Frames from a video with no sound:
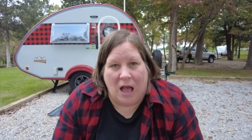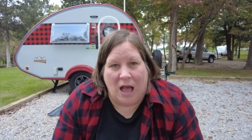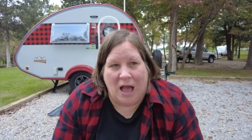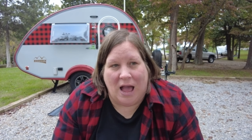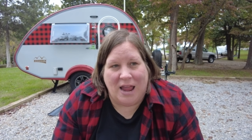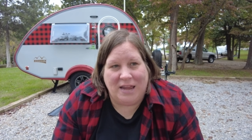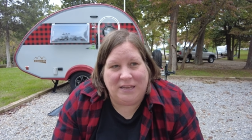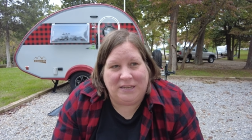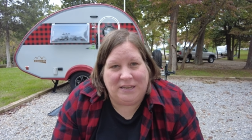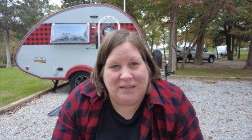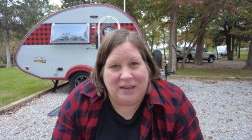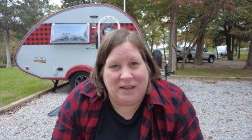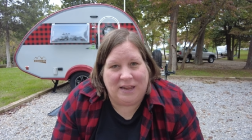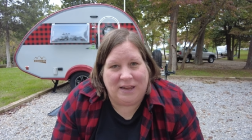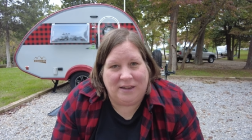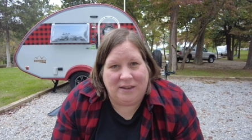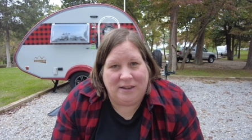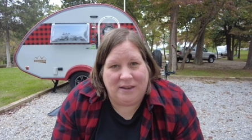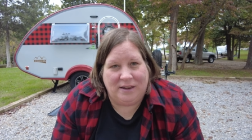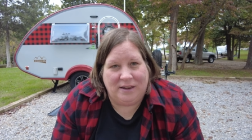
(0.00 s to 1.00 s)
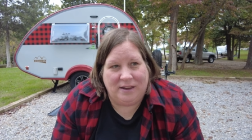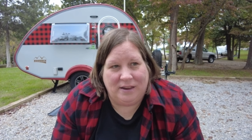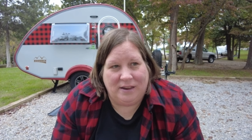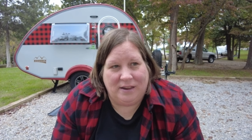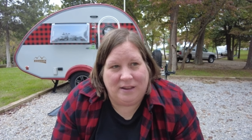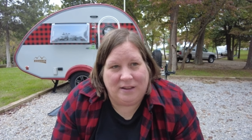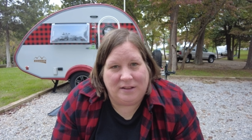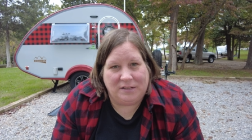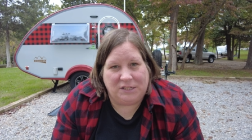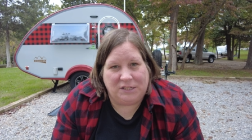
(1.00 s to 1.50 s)
I did
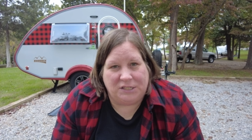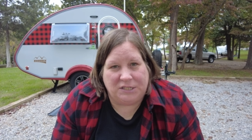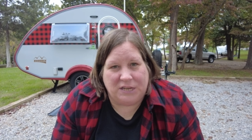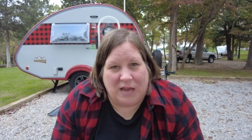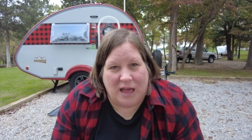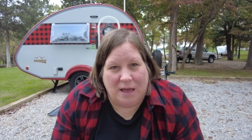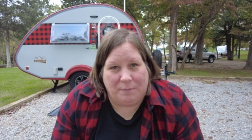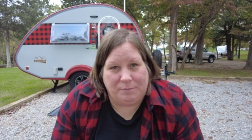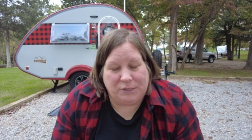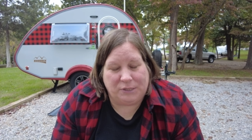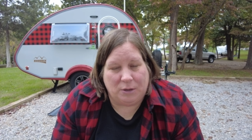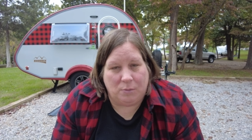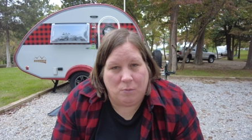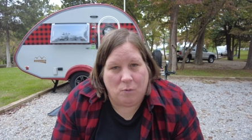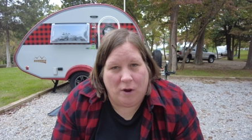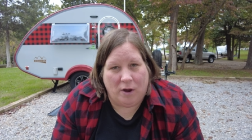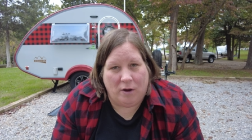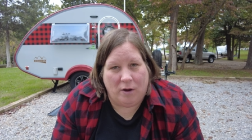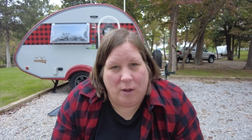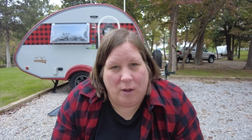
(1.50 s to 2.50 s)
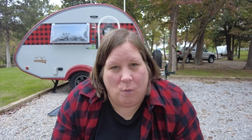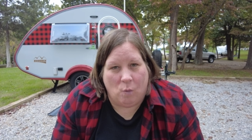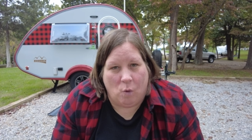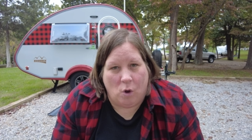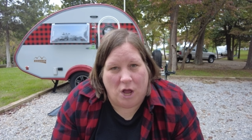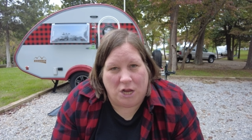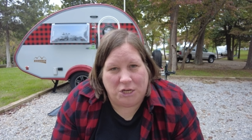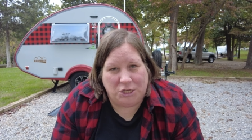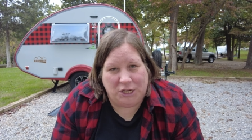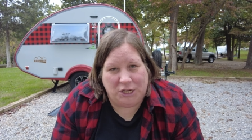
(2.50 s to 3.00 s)
stop somewhere and
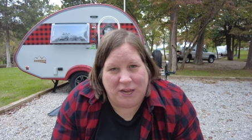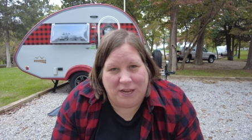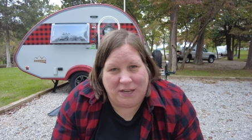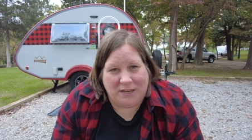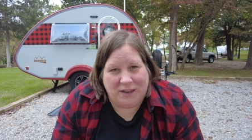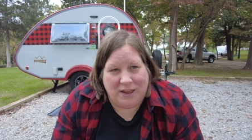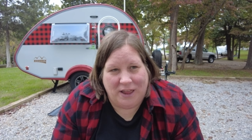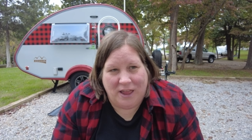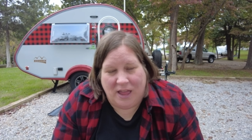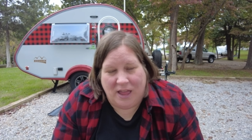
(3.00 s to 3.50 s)
wash it,